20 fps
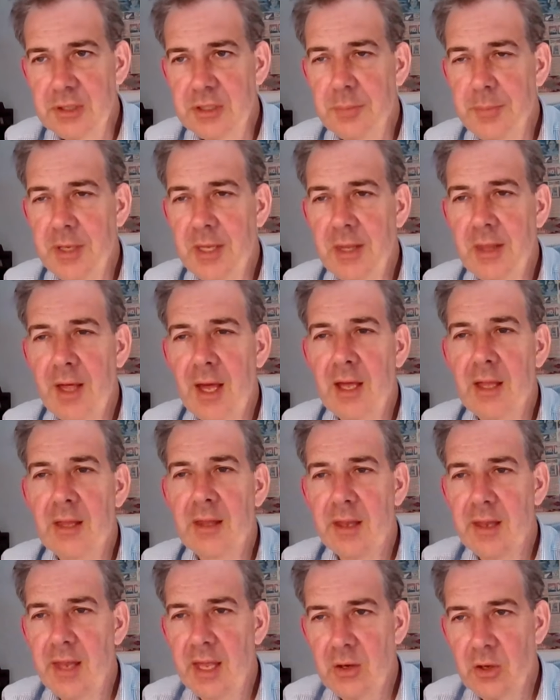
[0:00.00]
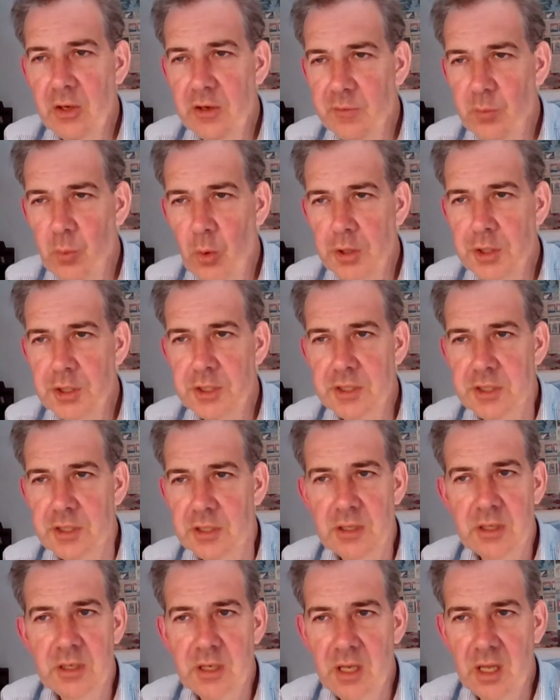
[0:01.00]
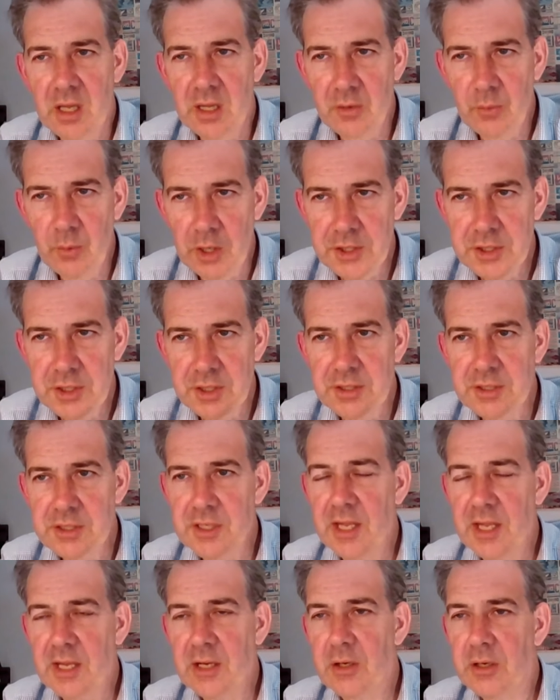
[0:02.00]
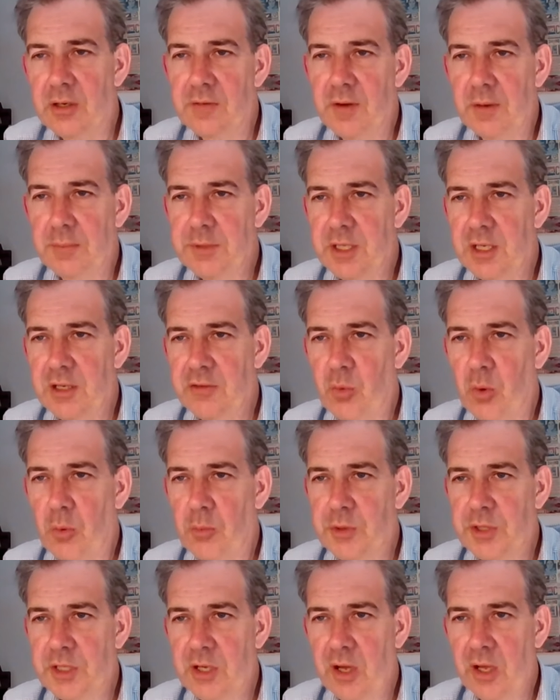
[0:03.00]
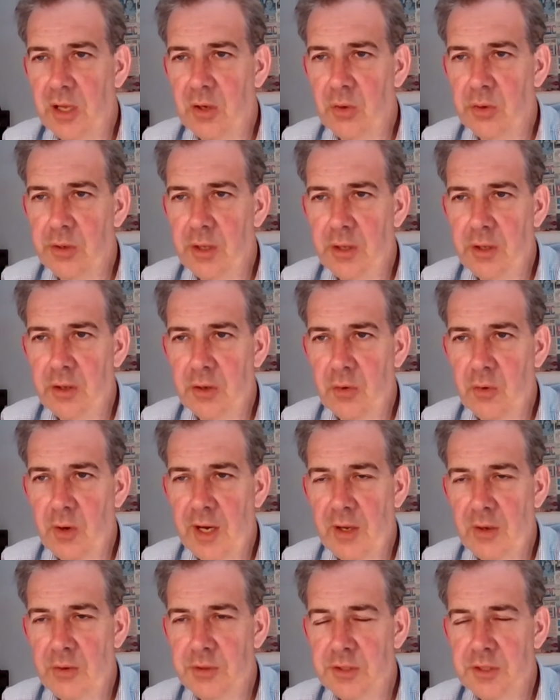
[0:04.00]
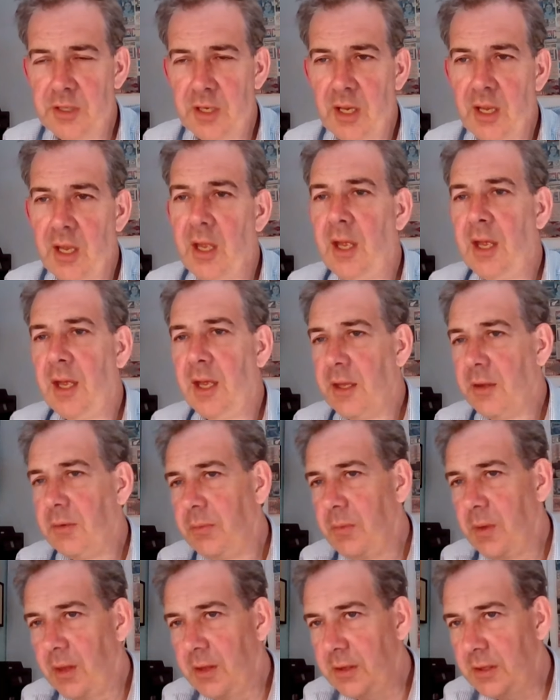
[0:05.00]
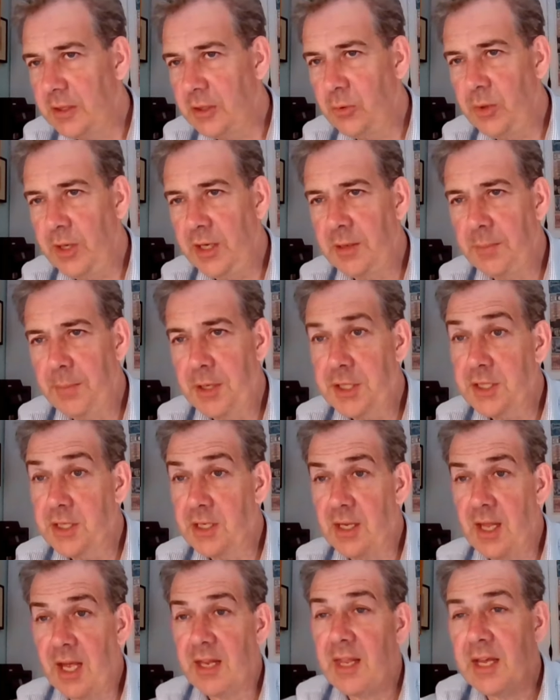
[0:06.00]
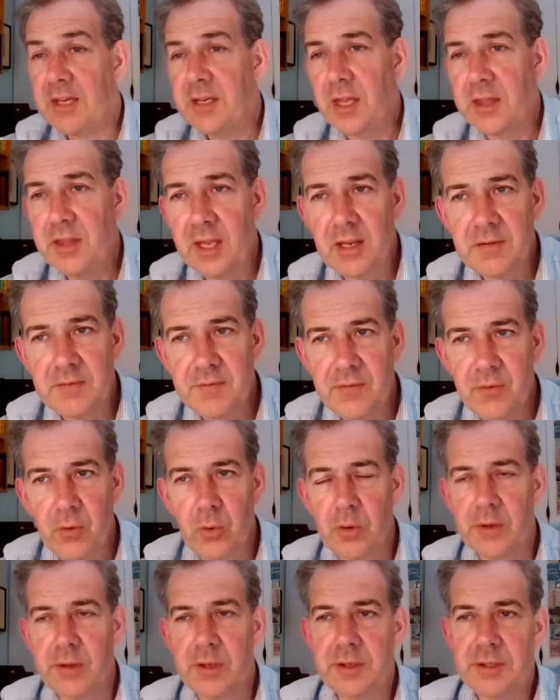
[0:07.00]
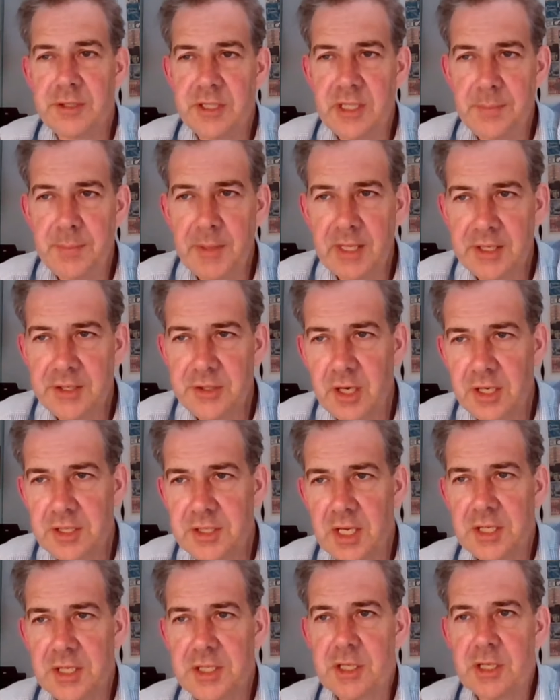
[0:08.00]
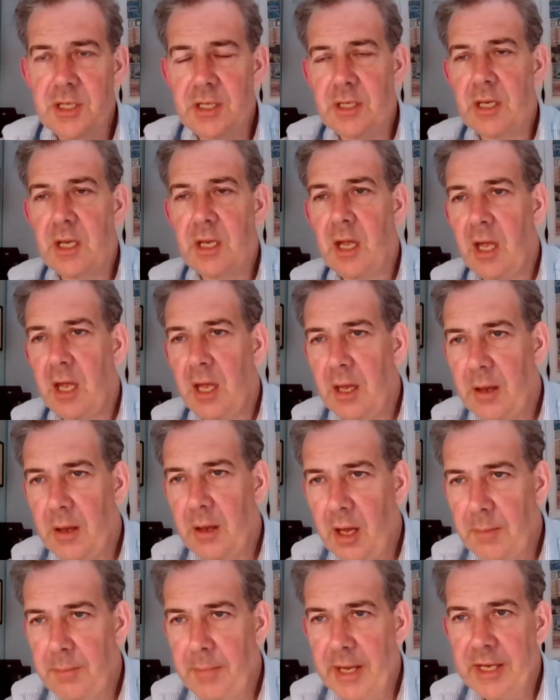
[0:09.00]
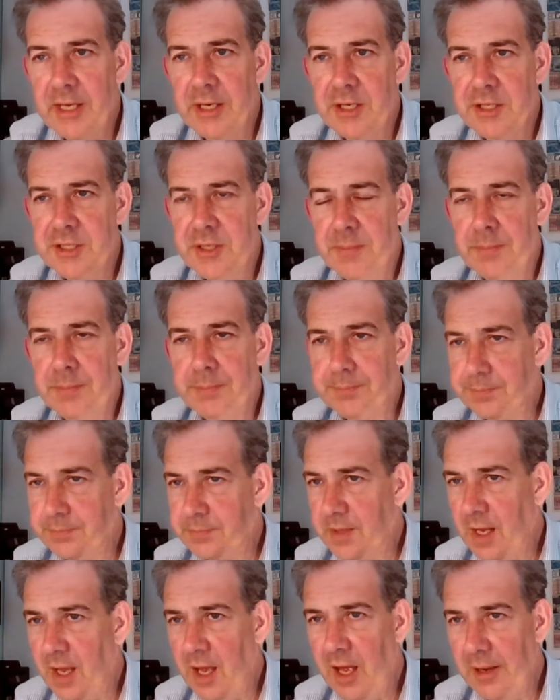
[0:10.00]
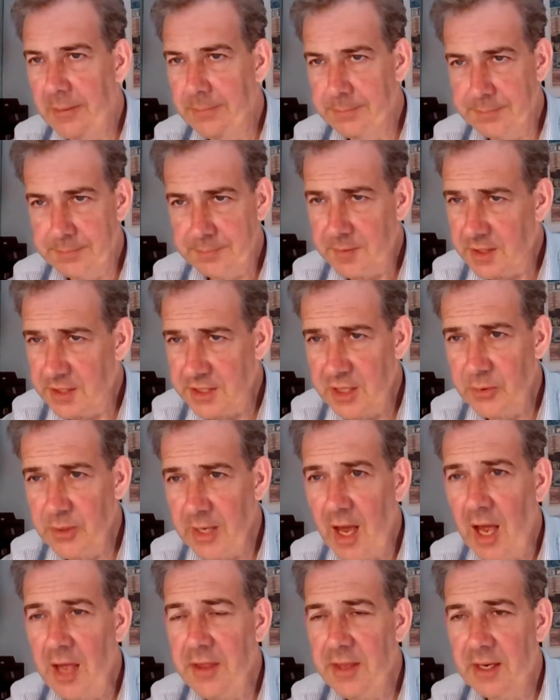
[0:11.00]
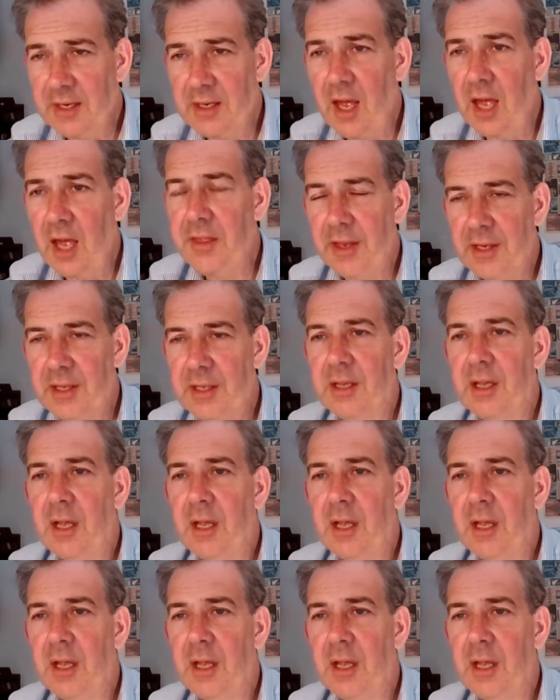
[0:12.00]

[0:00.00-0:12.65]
be there, that they could have watched the Russians, they could have observed what was going on the ground. You need a mission like that, I think, for the demilitarization mechanism. I think